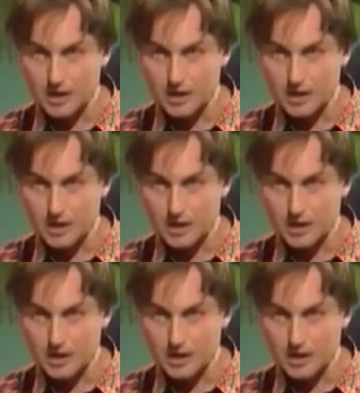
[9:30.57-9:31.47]

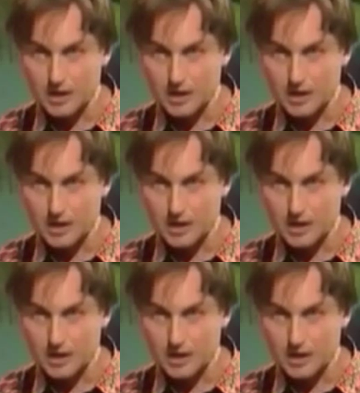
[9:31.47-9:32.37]

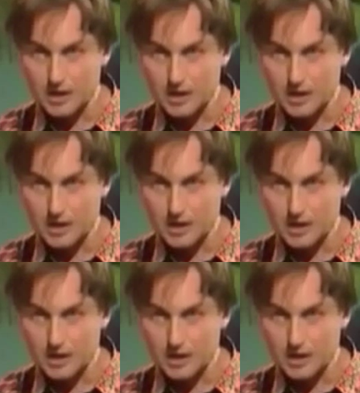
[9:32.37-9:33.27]

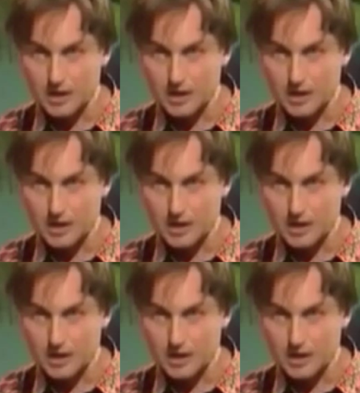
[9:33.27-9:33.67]
Nobody speaks.